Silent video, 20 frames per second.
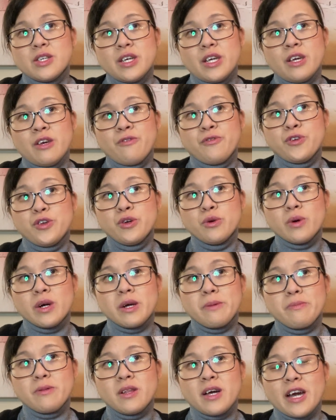If you are
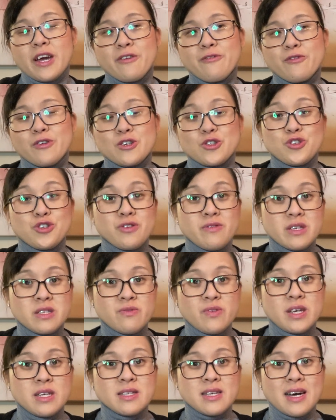applying for a tourist
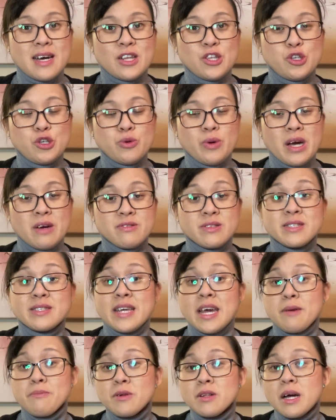visa and you have
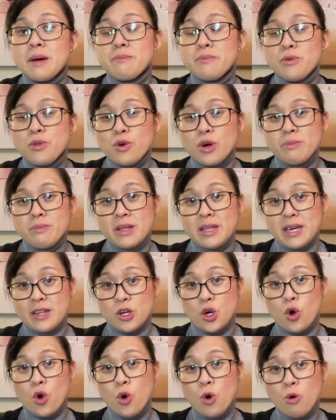stable employment at
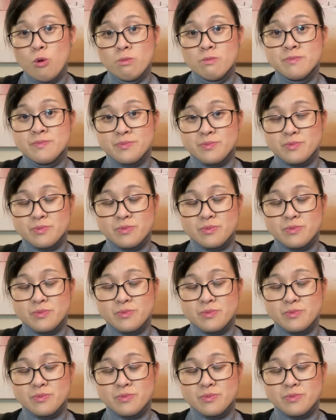home,